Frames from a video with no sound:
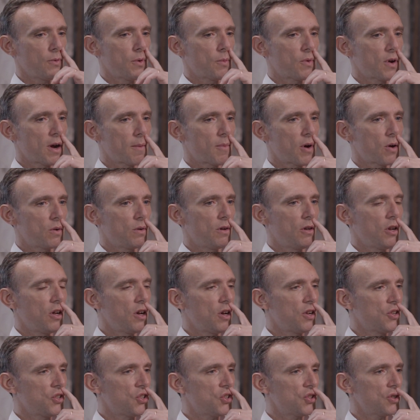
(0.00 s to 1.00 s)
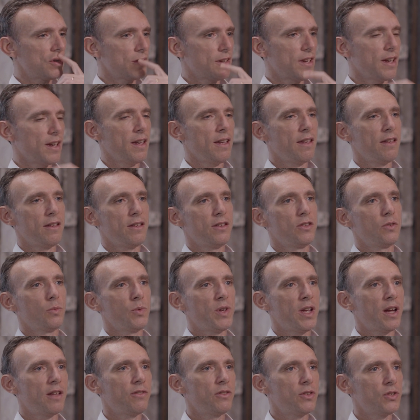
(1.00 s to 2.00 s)
we were about to launch and
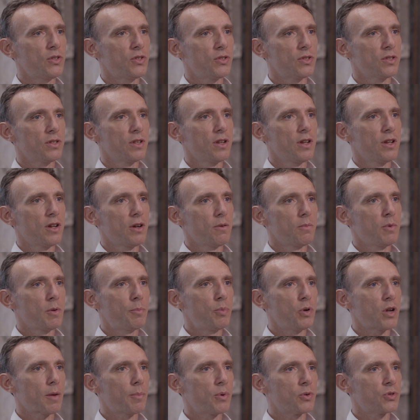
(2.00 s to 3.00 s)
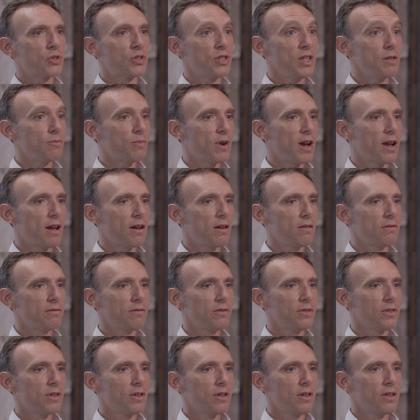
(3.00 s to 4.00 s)
we had this, we put up our seed
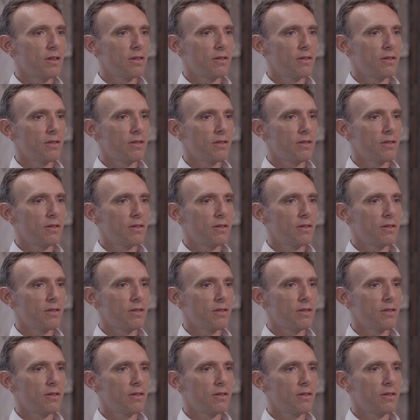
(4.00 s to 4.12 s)
round.